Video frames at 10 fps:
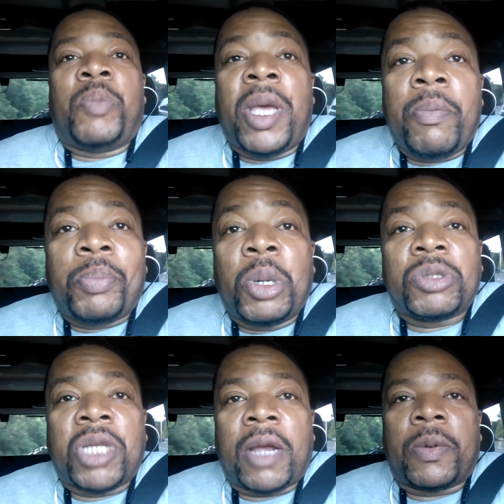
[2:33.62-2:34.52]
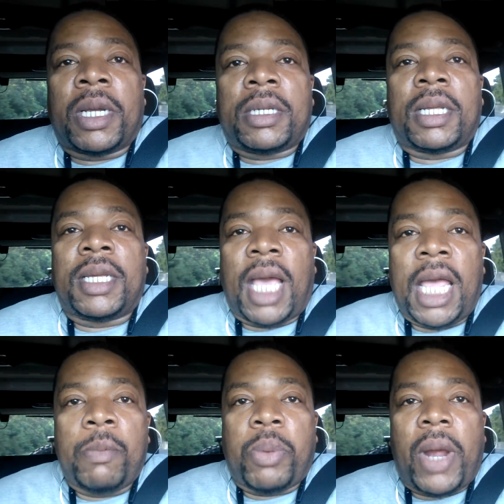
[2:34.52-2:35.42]
pit bull terrier, the
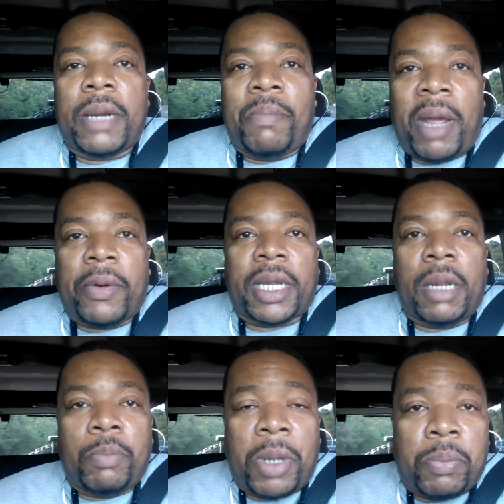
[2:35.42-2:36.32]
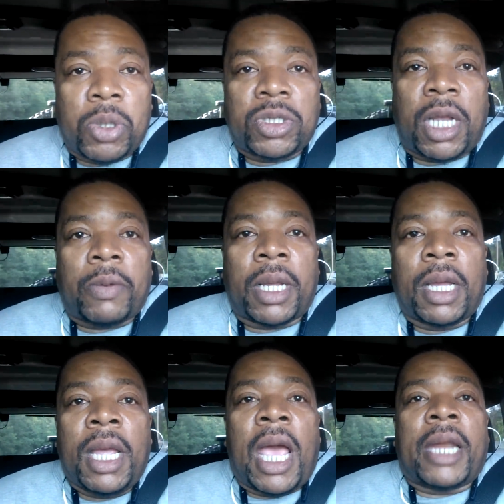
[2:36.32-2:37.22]
game bred American pit bull
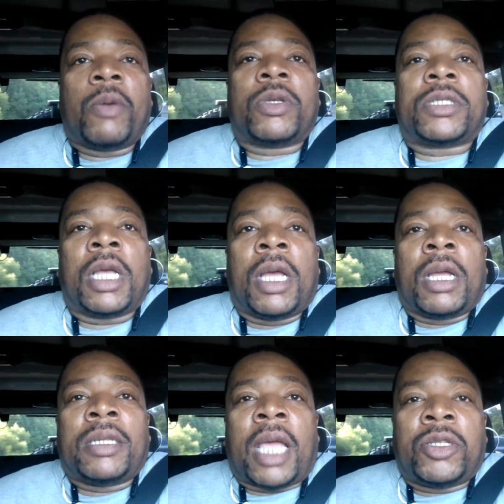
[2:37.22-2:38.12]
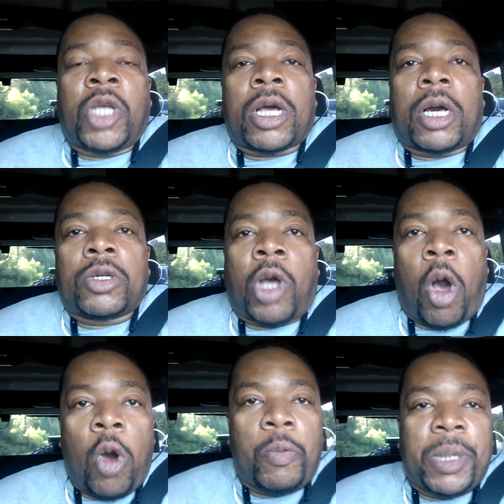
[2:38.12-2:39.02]
terrier, and it was they took a
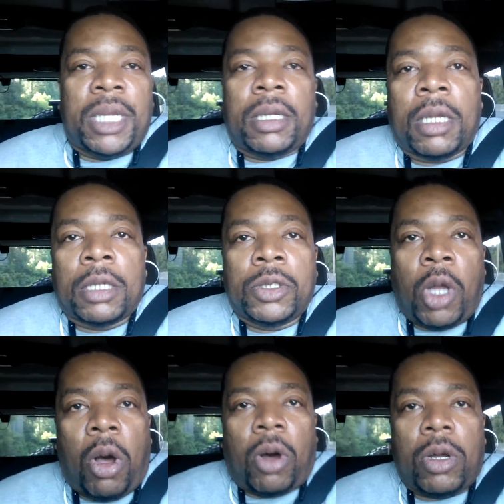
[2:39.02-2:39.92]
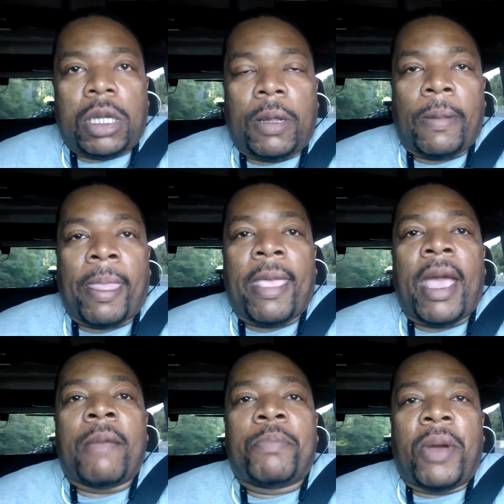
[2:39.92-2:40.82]
Colby
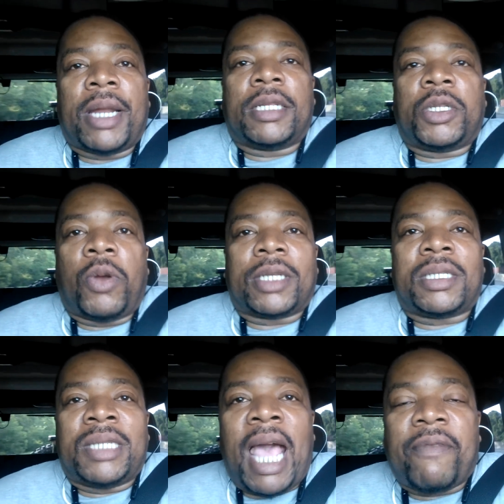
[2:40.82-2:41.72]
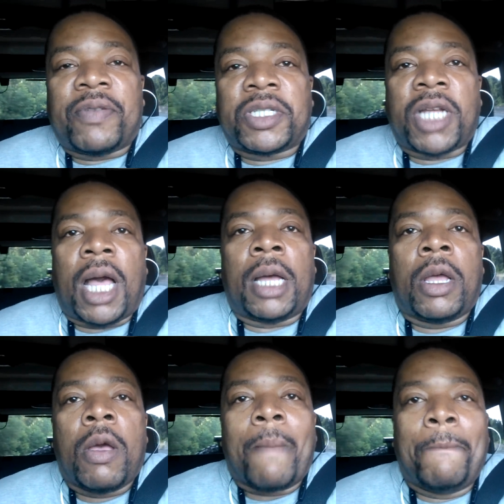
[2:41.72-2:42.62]
dog and bred it to a Staffordshire
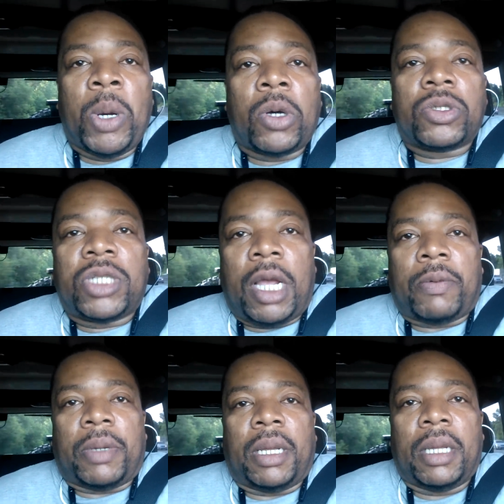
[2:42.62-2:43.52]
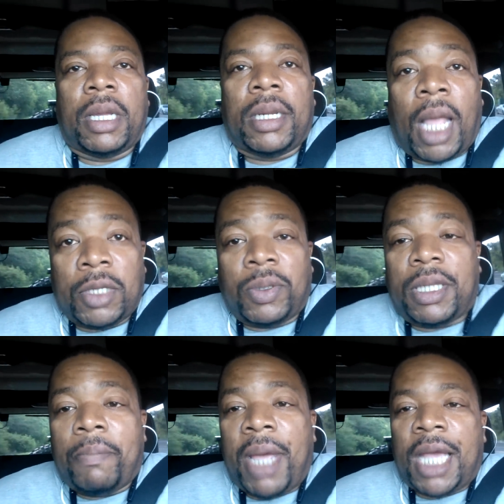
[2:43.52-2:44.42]
bull terrier. That's what
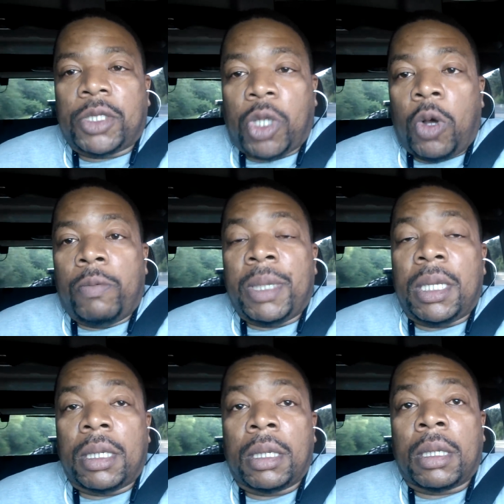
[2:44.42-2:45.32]
the man told me.